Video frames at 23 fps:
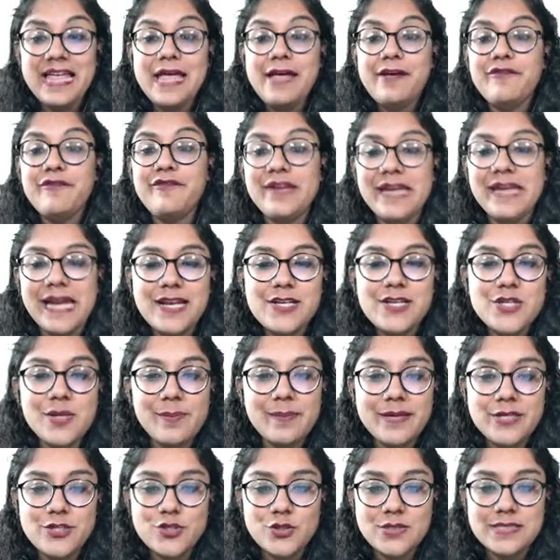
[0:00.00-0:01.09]
Financial
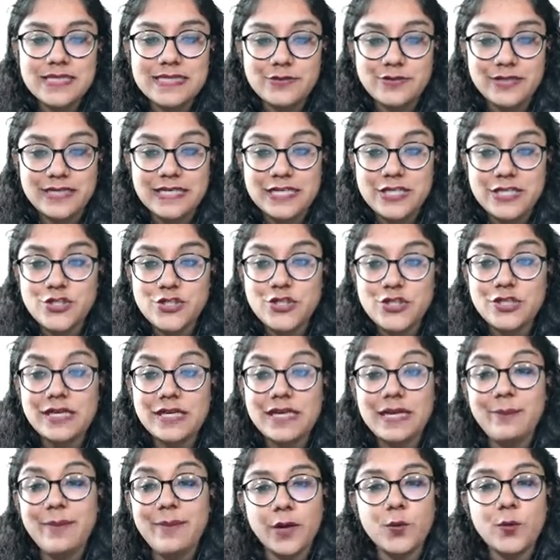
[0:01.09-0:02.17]
measures are traditionally
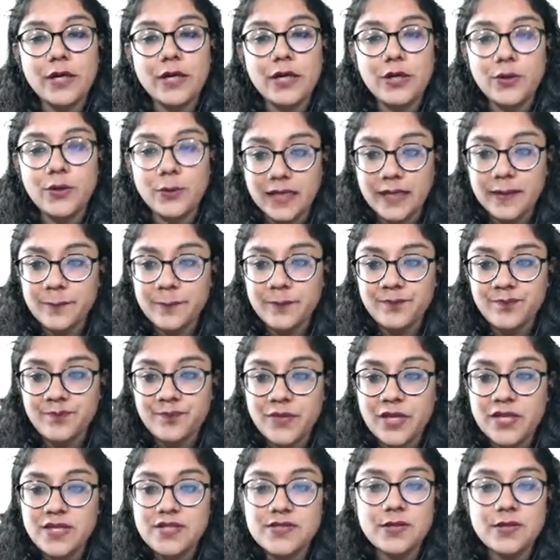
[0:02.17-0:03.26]
backward looking.
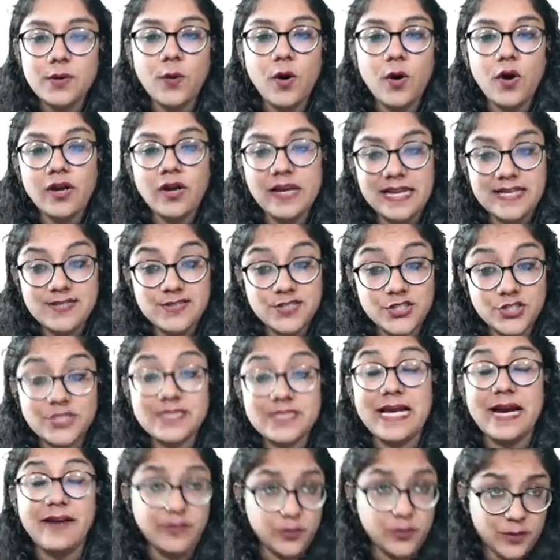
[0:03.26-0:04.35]
So organizations
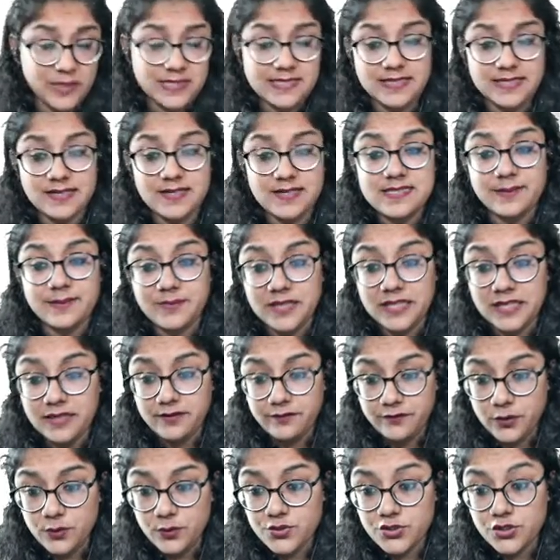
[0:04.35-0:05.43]
have to consider something in
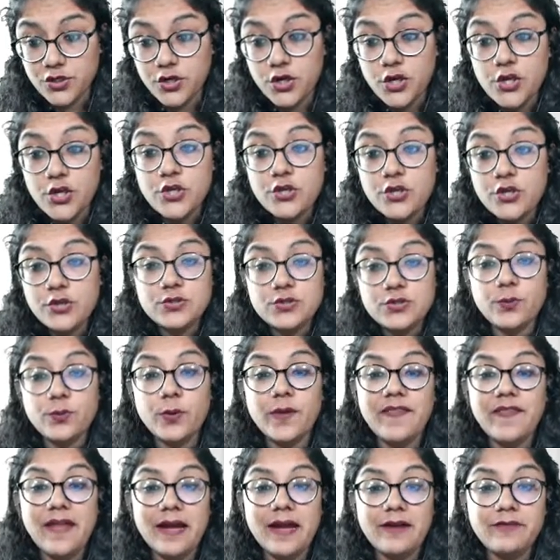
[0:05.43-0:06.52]
future. So what they
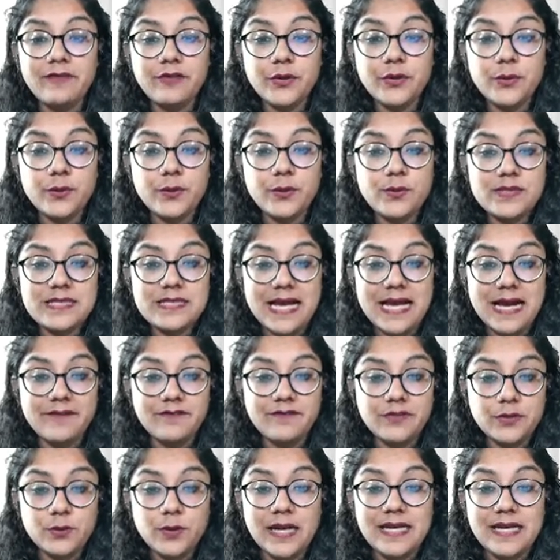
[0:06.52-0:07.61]
have to do is they have to
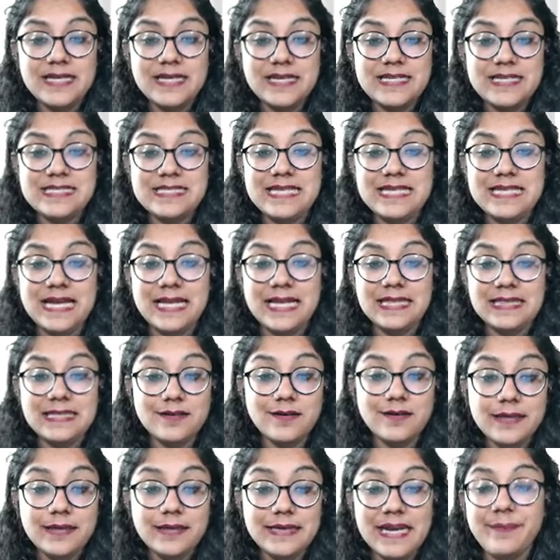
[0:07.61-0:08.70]
understand the
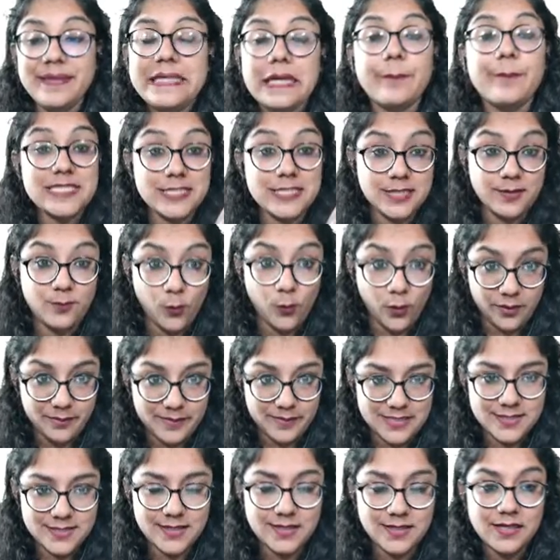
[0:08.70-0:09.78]
dynamic business
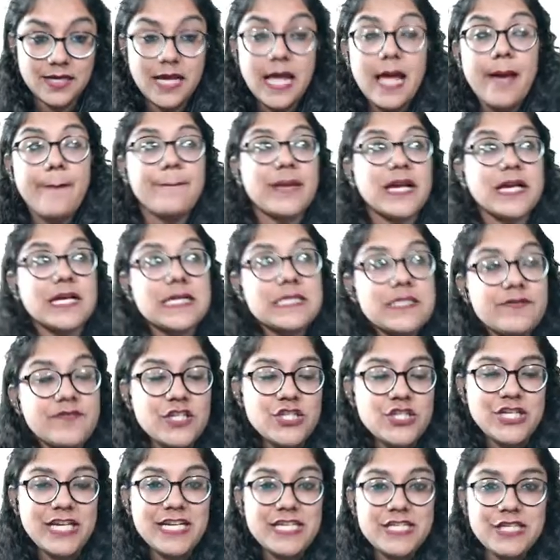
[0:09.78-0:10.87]
environment. Because of the
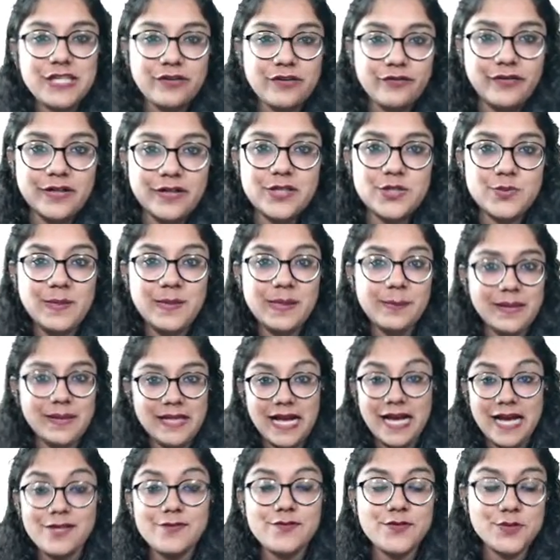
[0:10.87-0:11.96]
changing effects, people
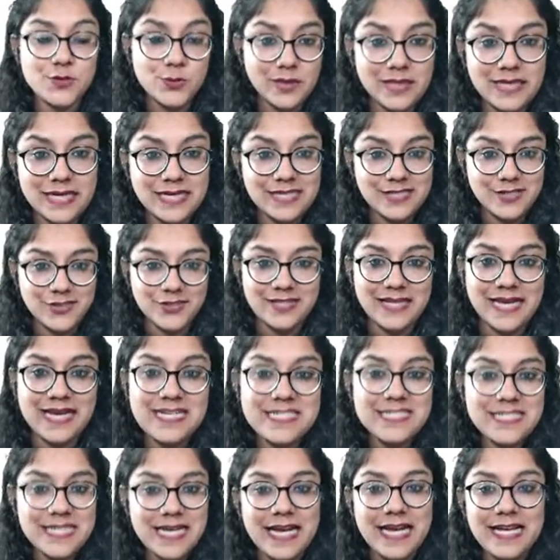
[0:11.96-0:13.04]
has to cater
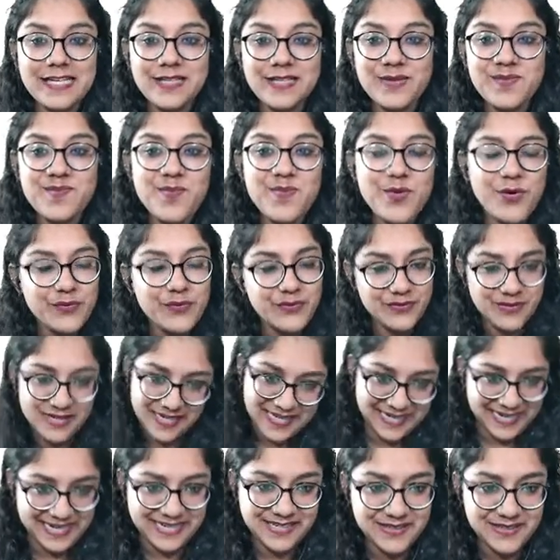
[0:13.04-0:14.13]
that and move
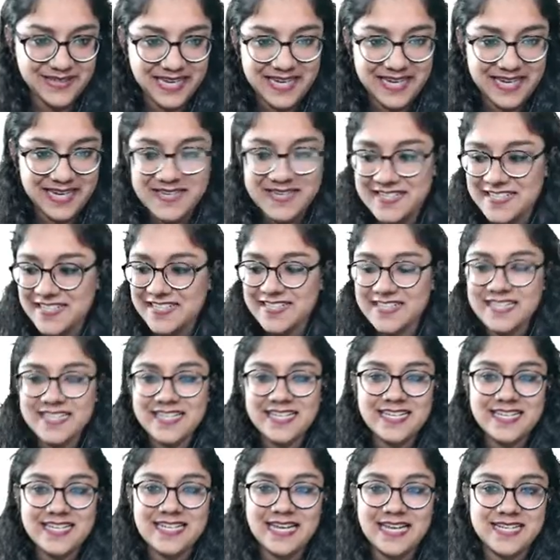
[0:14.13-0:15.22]
ahead. Okay.
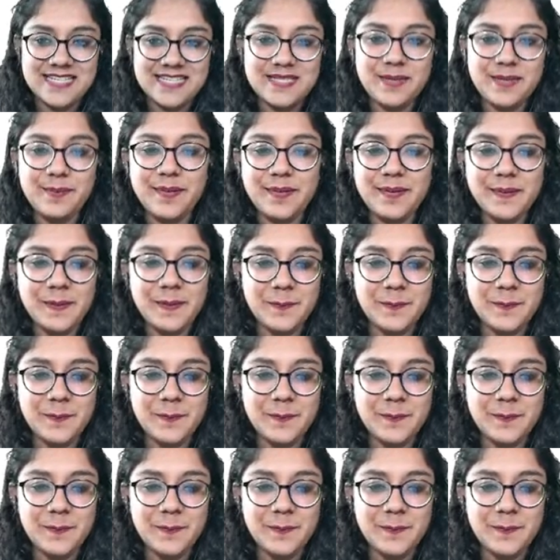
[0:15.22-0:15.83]
Yeah, simple.